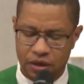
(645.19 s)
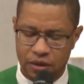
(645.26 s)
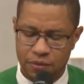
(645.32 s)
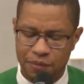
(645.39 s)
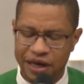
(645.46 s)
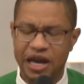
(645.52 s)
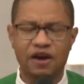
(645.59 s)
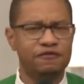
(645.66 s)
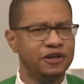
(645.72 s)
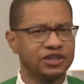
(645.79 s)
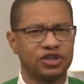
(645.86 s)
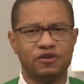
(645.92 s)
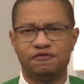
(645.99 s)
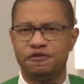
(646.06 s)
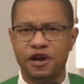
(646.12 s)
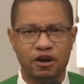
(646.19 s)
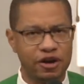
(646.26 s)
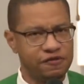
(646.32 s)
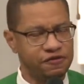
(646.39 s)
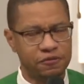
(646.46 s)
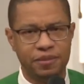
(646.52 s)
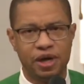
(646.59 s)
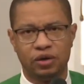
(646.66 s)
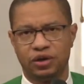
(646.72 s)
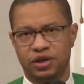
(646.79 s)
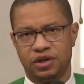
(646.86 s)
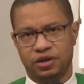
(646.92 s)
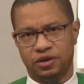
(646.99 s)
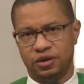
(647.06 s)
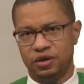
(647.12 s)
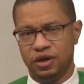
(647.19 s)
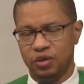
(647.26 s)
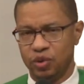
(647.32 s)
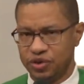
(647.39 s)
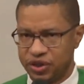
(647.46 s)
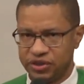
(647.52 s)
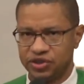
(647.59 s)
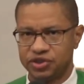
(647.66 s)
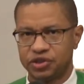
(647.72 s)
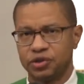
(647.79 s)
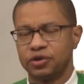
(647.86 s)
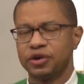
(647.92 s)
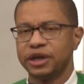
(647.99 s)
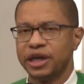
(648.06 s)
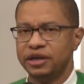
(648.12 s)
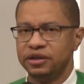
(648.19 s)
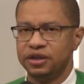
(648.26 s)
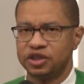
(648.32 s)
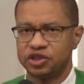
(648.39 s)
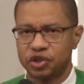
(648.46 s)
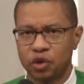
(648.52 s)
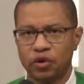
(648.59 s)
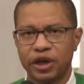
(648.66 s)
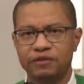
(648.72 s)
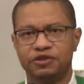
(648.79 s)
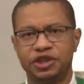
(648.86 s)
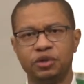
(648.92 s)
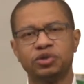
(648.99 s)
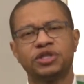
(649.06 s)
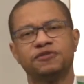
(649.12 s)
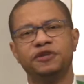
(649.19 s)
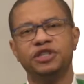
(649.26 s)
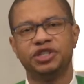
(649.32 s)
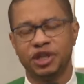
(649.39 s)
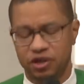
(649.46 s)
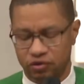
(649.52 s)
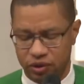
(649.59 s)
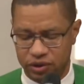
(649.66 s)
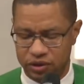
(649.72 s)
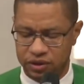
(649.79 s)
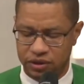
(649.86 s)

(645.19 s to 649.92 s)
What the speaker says: Many of us are very familiar with this story and the story of Joseph in general.